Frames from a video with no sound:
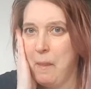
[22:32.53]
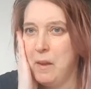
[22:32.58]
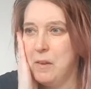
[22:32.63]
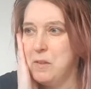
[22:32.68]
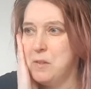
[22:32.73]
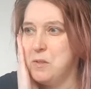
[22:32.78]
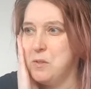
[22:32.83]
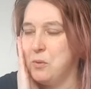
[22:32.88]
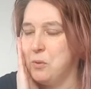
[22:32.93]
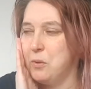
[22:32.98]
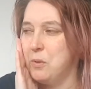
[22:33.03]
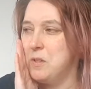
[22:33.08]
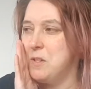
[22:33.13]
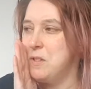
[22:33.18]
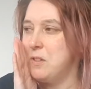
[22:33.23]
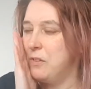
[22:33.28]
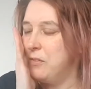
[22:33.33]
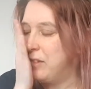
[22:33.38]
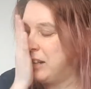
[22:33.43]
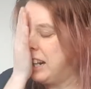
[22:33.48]
sort
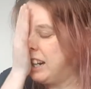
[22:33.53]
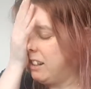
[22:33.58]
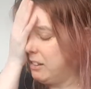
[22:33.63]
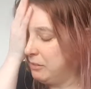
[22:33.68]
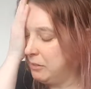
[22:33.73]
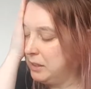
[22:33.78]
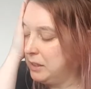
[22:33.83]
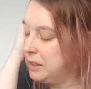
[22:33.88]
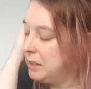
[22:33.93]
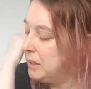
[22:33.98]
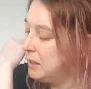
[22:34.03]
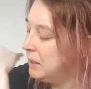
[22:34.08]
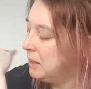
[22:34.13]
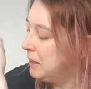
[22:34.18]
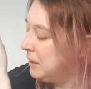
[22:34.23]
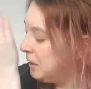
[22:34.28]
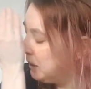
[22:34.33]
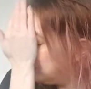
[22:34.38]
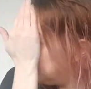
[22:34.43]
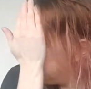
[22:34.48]
stuff out.
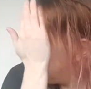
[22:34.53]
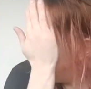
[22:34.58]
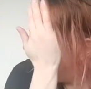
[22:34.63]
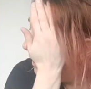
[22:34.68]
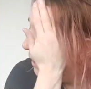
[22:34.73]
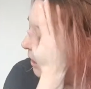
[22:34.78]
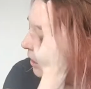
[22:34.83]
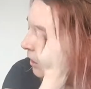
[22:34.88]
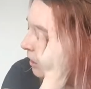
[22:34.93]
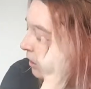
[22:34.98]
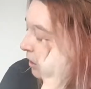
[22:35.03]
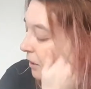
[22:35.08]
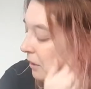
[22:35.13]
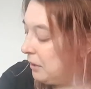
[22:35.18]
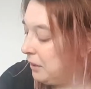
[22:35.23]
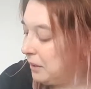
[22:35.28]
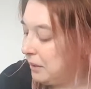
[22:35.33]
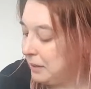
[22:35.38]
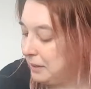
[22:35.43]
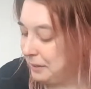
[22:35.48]
And